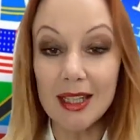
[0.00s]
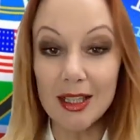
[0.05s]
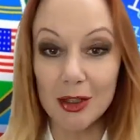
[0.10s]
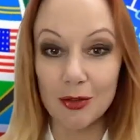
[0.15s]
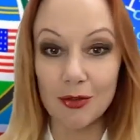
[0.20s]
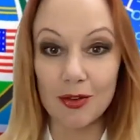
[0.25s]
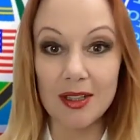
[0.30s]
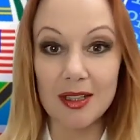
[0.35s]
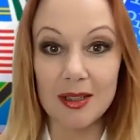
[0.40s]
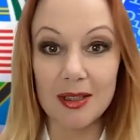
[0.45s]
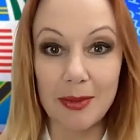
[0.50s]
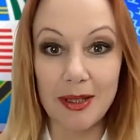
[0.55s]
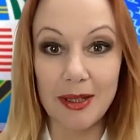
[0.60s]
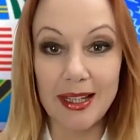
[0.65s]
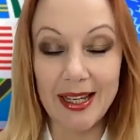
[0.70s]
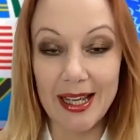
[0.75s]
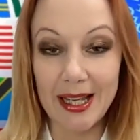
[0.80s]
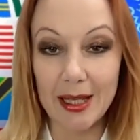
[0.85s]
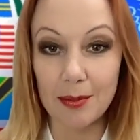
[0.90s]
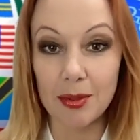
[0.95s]
You will
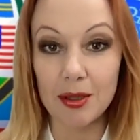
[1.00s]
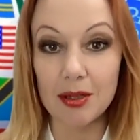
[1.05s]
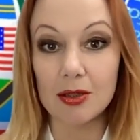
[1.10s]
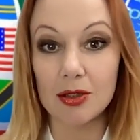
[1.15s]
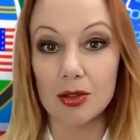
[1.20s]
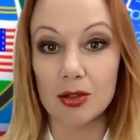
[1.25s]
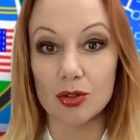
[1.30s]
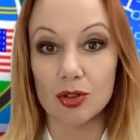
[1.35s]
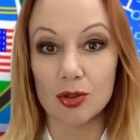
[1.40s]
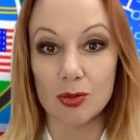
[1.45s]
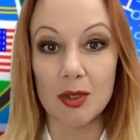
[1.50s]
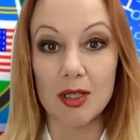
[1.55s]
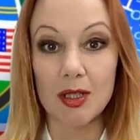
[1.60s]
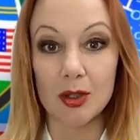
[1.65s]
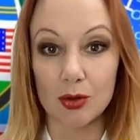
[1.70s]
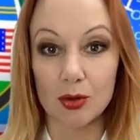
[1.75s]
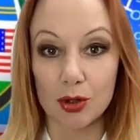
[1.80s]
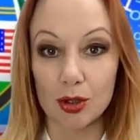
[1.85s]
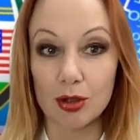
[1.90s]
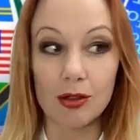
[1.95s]
be able to
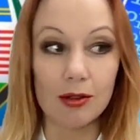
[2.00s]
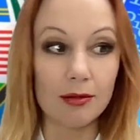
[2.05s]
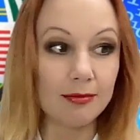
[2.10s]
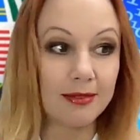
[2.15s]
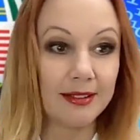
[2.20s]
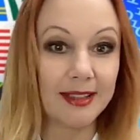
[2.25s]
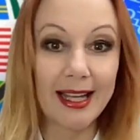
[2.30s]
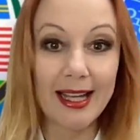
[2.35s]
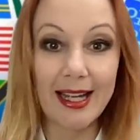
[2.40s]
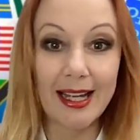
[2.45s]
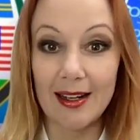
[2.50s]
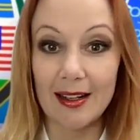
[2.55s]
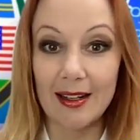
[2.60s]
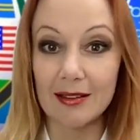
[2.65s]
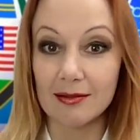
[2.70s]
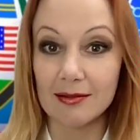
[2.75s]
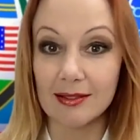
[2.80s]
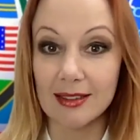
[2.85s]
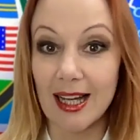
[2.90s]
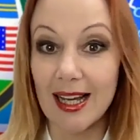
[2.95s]
speak to her
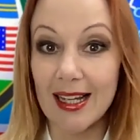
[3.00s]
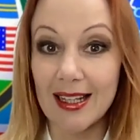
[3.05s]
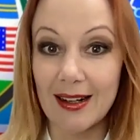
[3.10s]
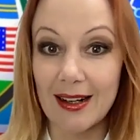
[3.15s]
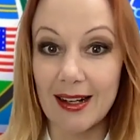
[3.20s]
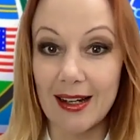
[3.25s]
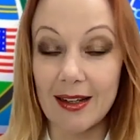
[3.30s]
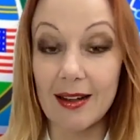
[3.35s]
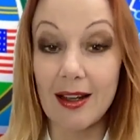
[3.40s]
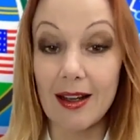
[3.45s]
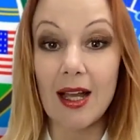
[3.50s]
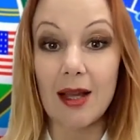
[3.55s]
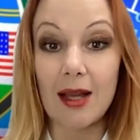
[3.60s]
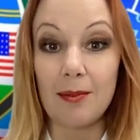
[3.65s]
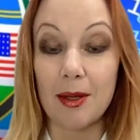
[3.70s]
daily, nightly,